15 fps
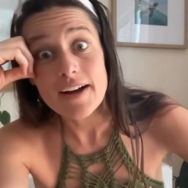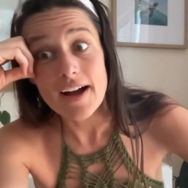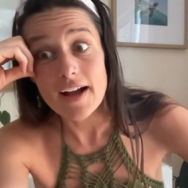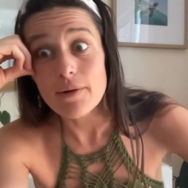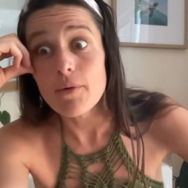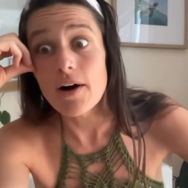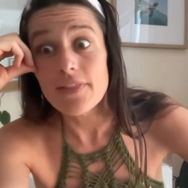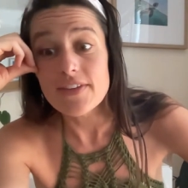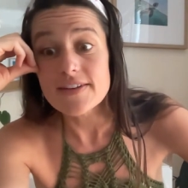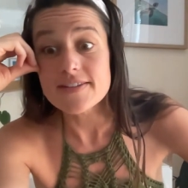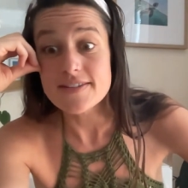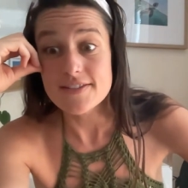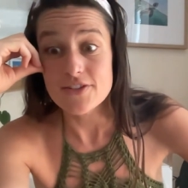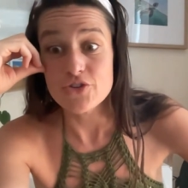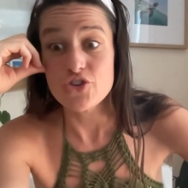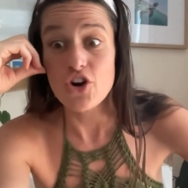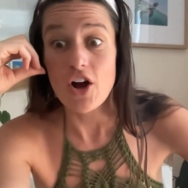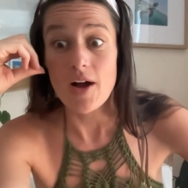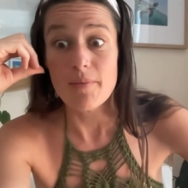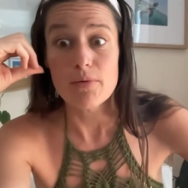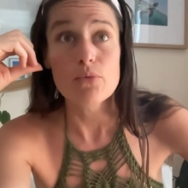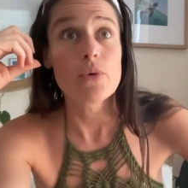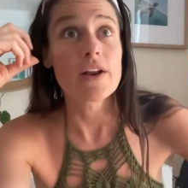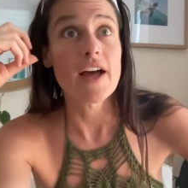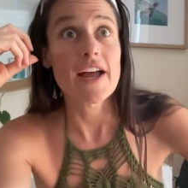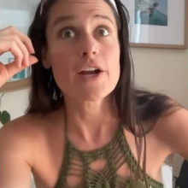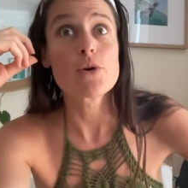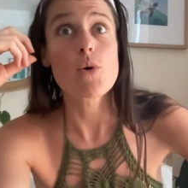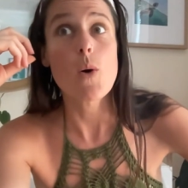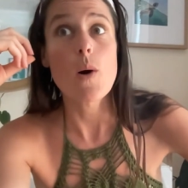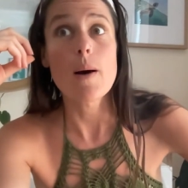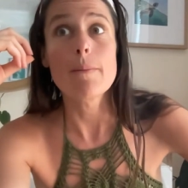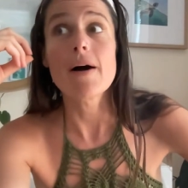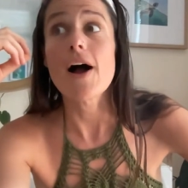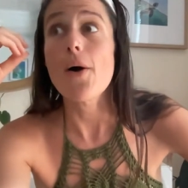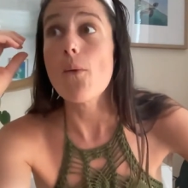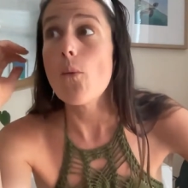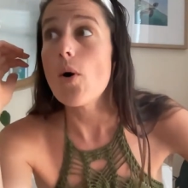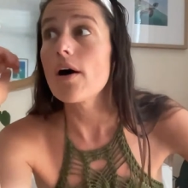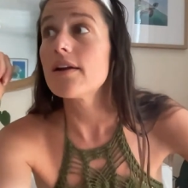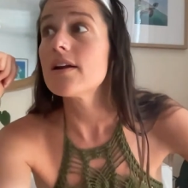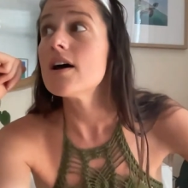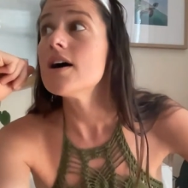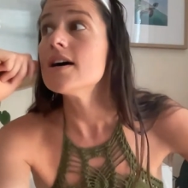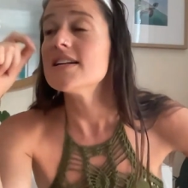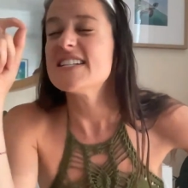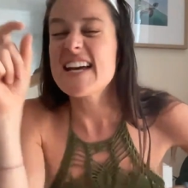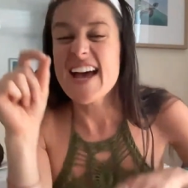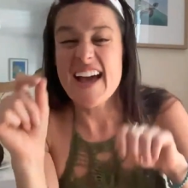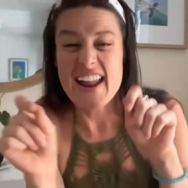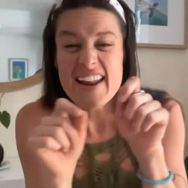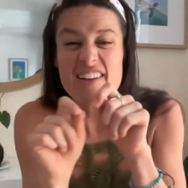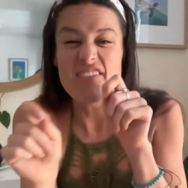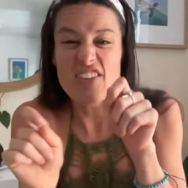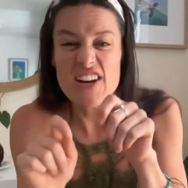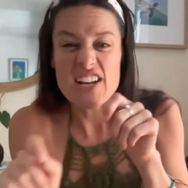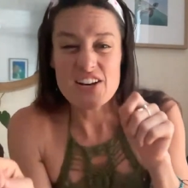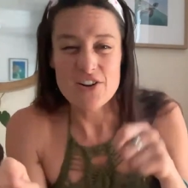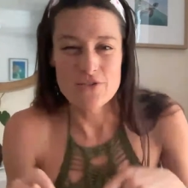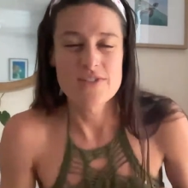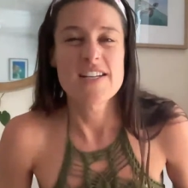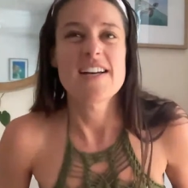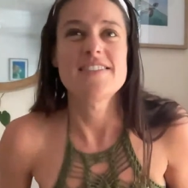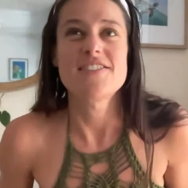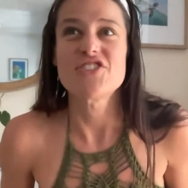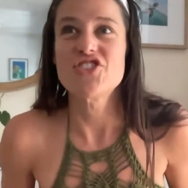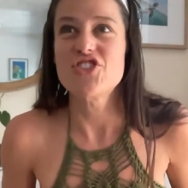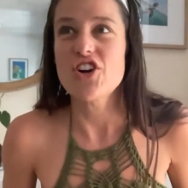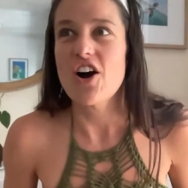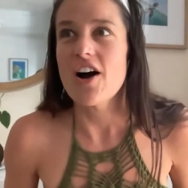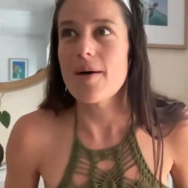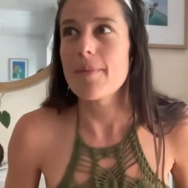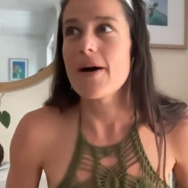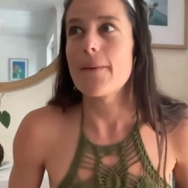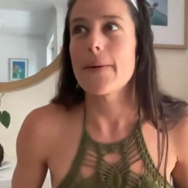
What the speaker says: I want this as a job. When I grow up, I want to edit videos as a job.